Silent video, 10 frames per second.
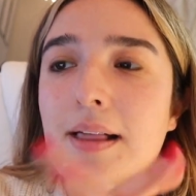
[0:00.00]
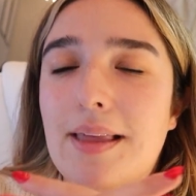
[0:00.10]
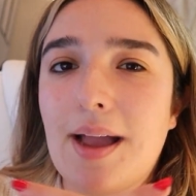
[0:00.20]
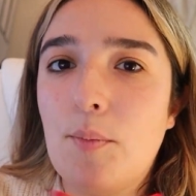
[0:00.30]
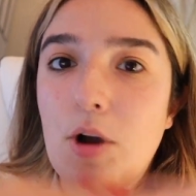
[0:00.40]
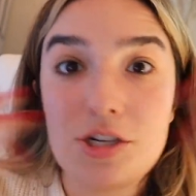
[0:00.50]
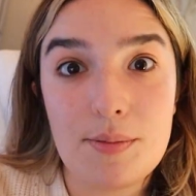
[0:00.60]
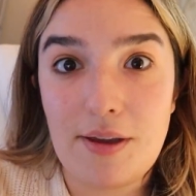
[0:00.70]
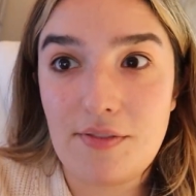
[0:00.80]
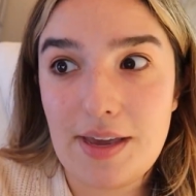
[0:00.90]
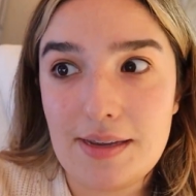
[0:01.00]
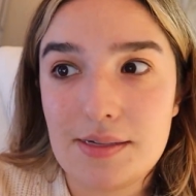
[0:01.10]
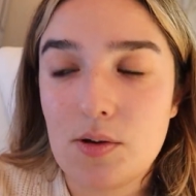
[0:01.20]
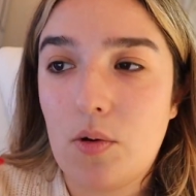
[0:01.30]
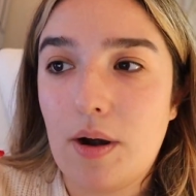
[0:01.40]
like I'm washing my
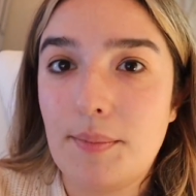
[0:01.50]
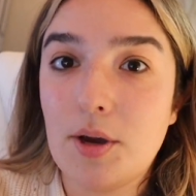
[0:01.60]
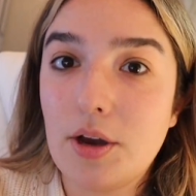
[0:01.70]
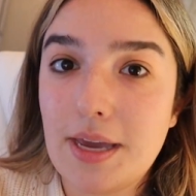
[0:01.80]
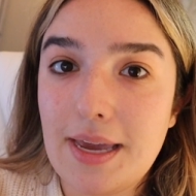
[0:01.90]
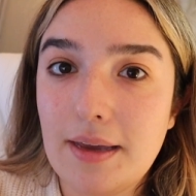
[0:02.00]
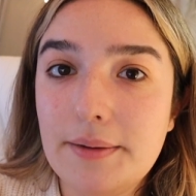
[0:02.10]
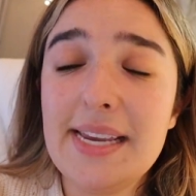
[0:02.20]
face or I'm cooking,